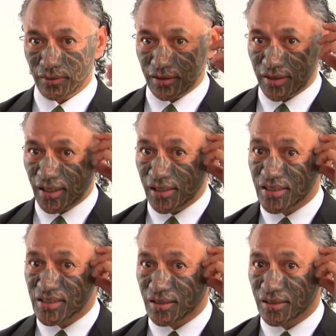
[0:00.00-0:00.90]
that they
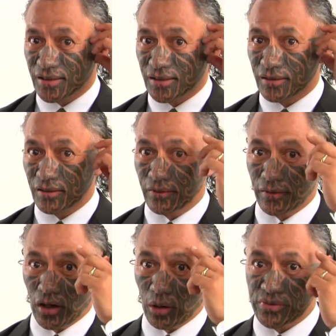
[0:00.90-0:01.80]
listen,
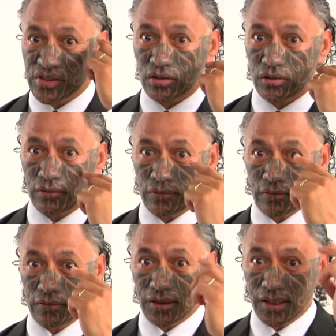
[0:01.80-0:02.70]
observe,
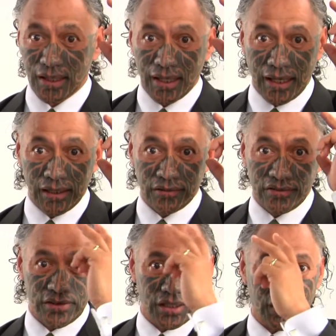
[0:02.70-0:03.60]
and
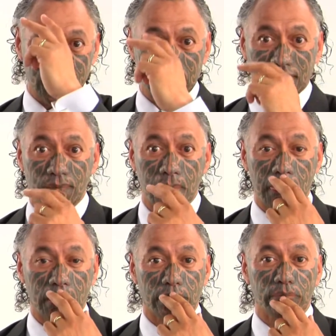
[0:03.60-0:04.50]
think
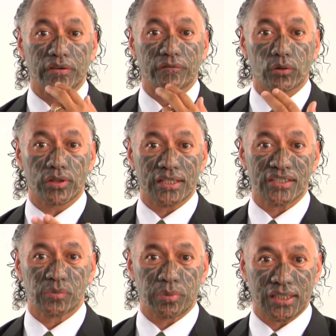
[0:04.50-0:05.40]
before they
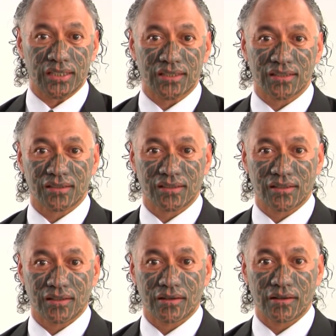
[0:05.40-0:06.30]
speak.
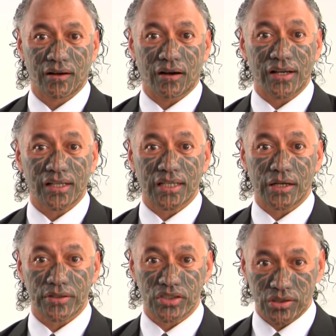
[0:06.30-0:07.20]
I
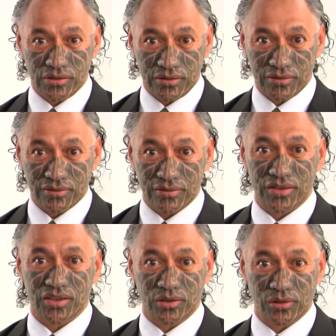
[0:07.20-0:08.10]
encourage you
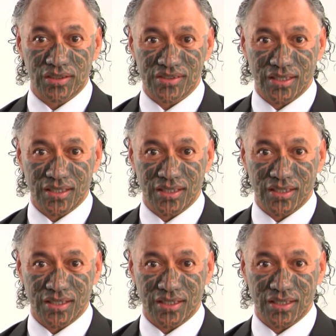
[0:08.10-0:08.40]
to do the